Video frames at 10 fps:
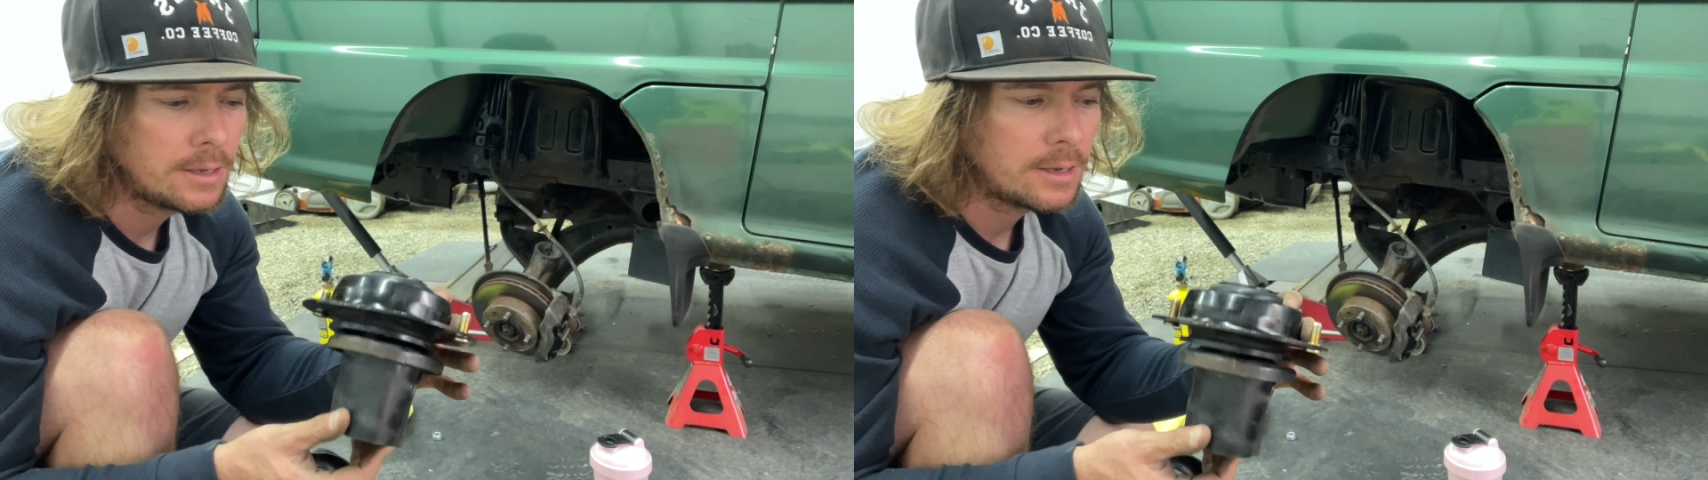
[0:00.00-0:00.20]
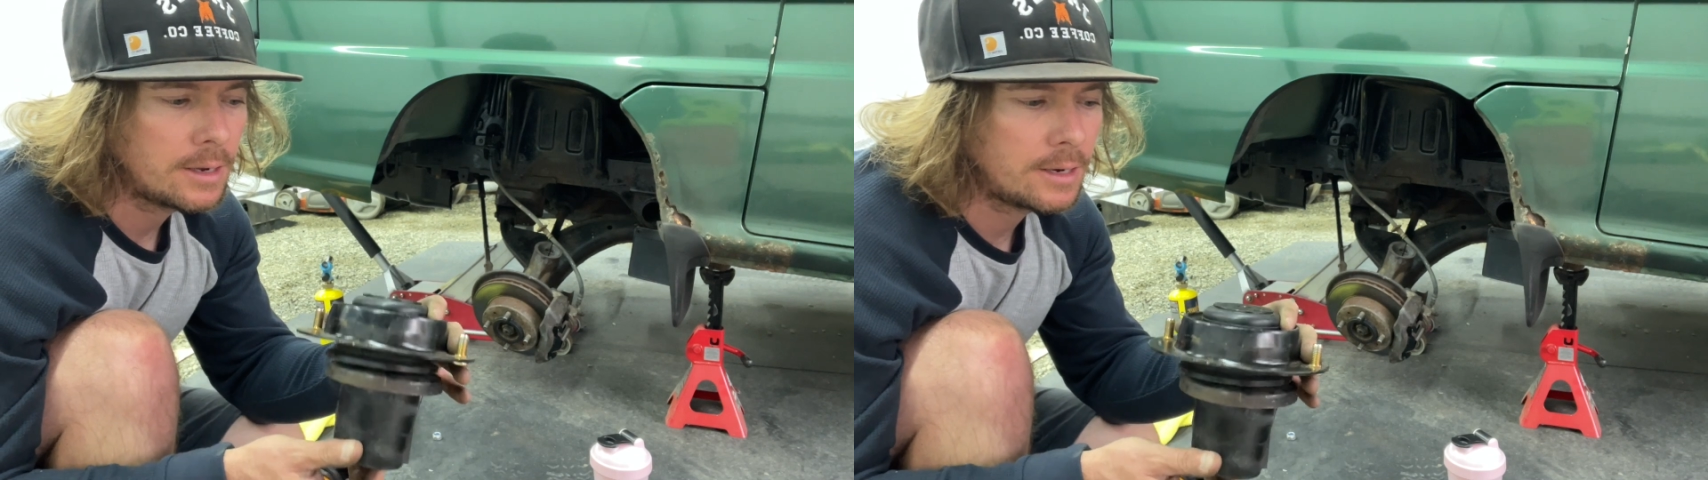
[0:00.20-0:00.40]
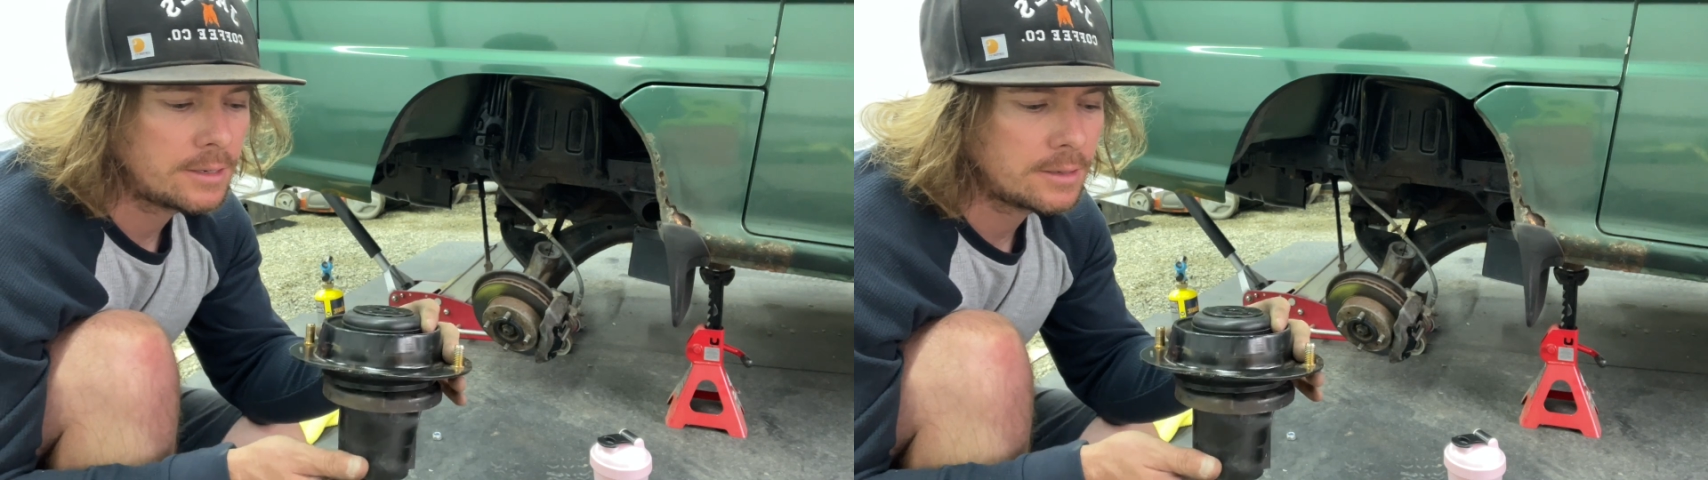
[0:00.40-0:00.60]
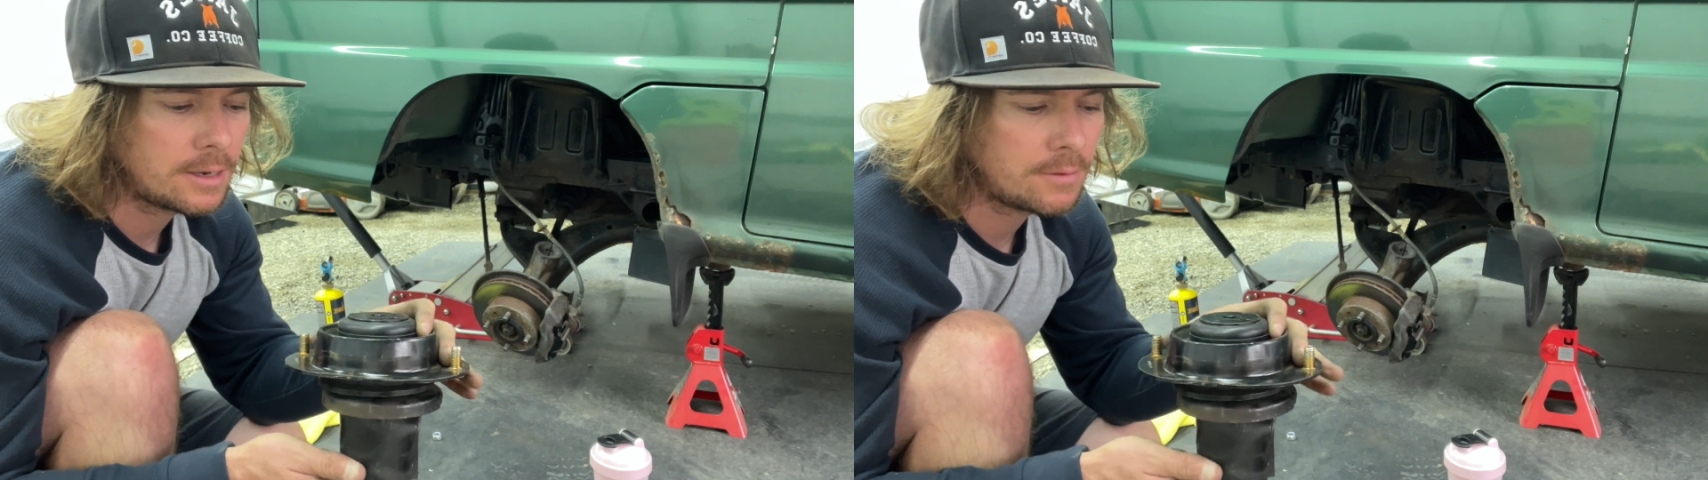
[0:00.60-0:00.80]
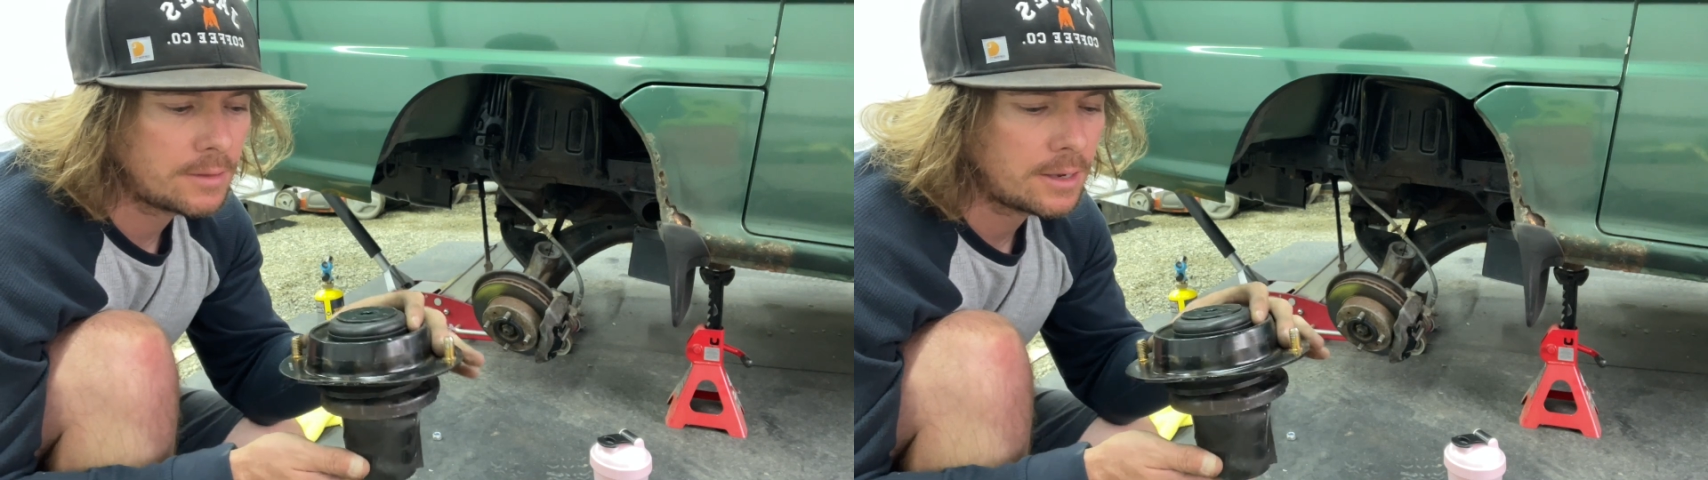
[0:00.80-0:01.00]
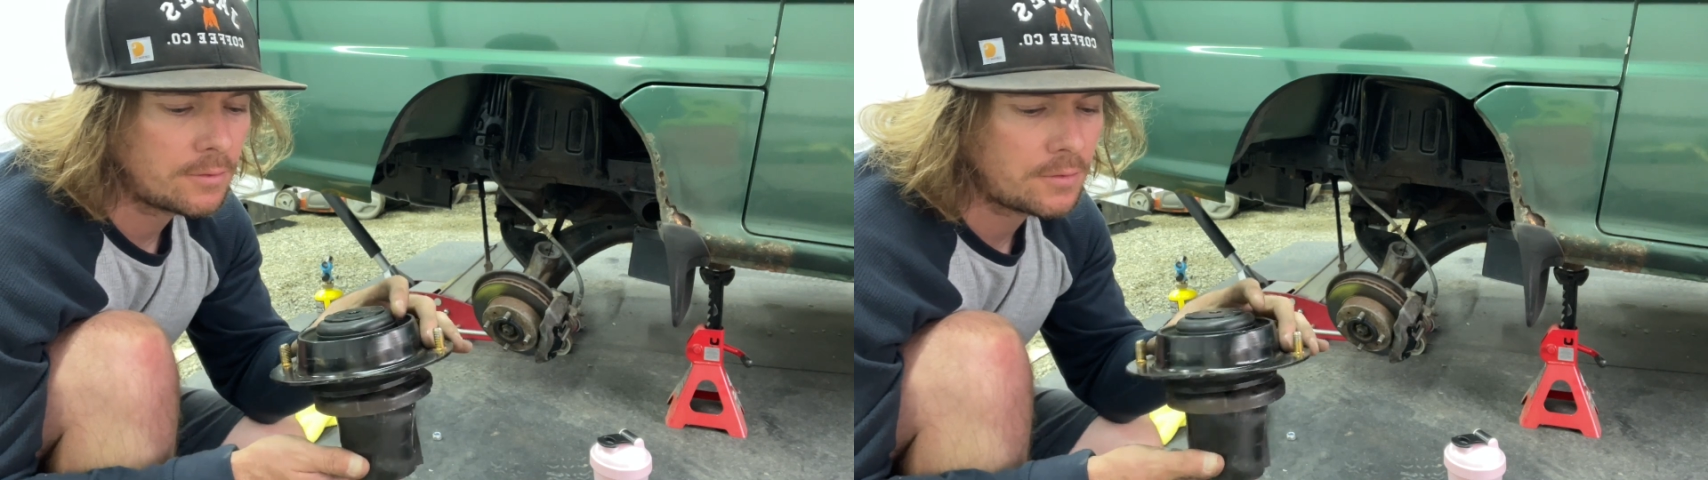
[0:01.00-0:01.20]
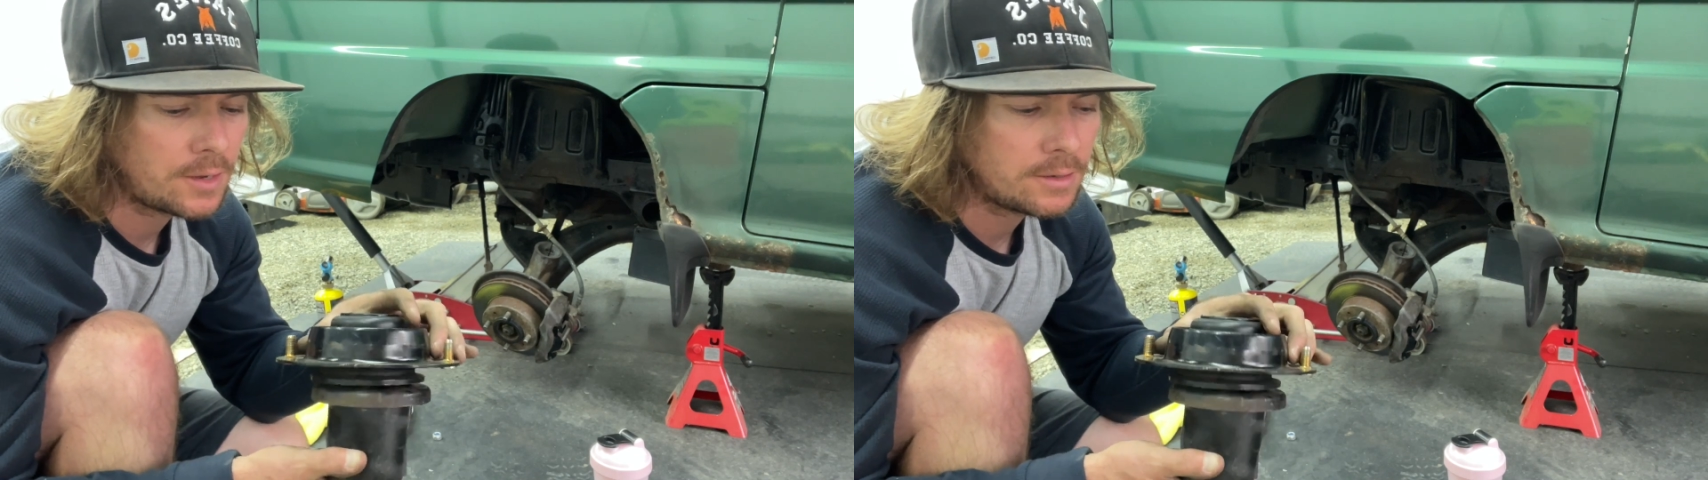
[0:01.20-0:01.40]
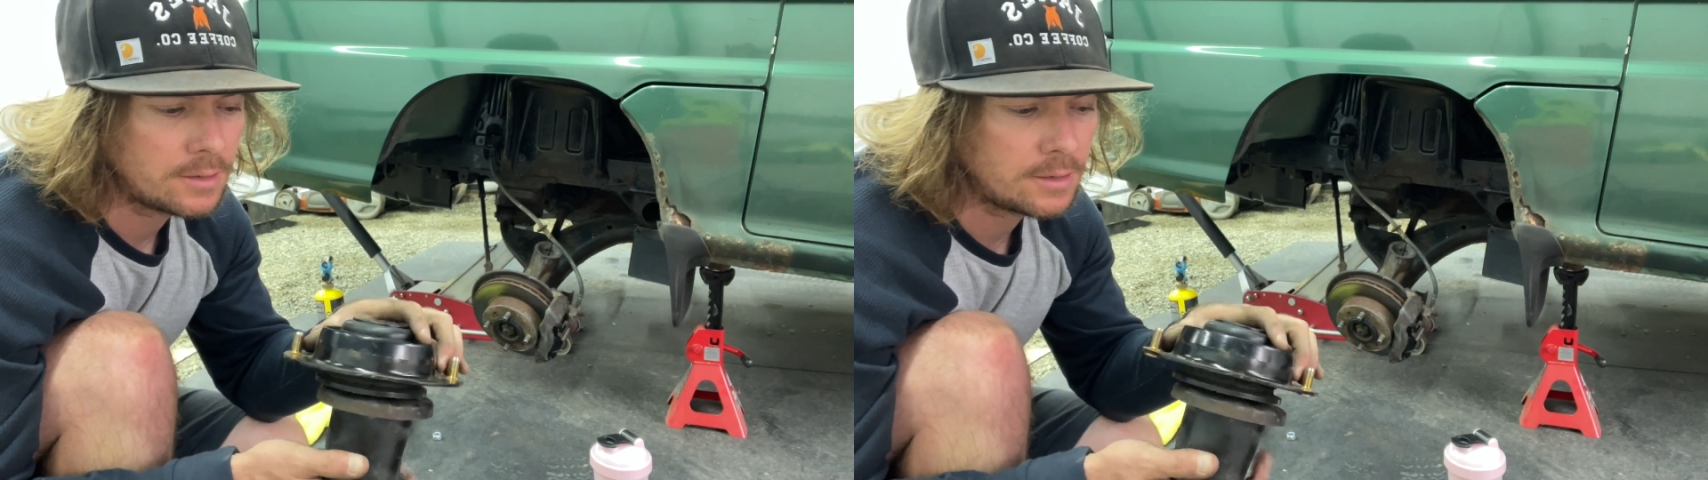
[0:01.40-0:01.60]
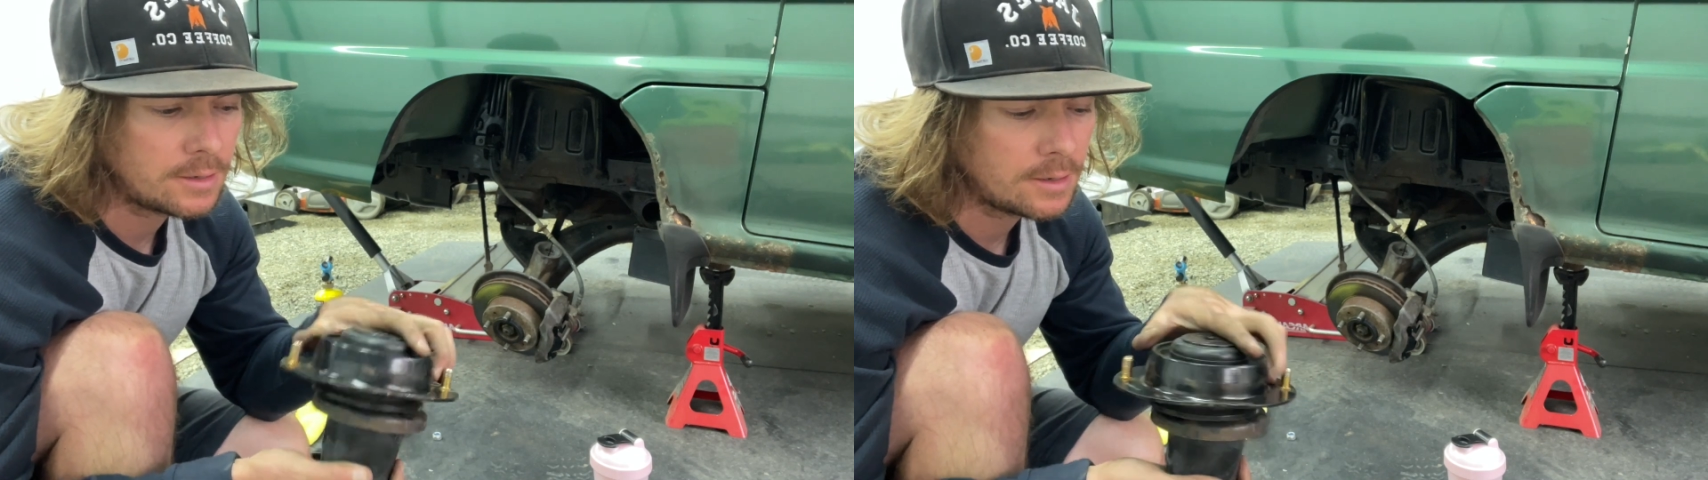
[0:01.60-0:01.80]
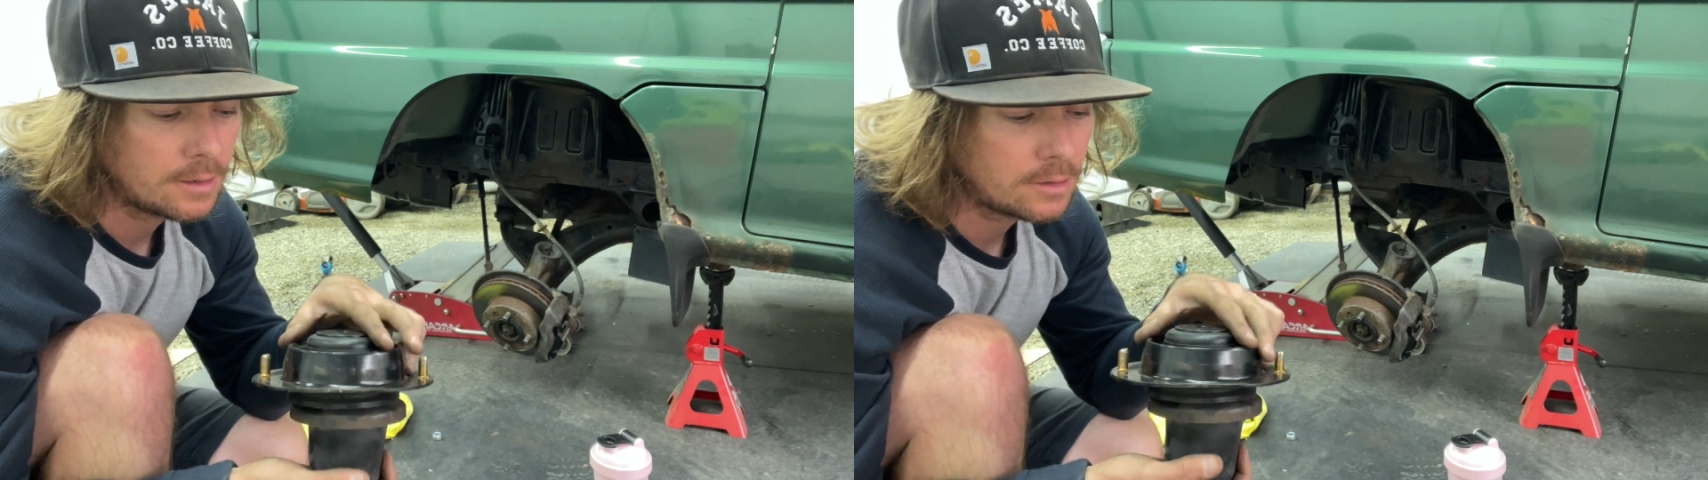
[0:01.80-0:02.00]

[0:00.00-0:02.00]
I just have that facing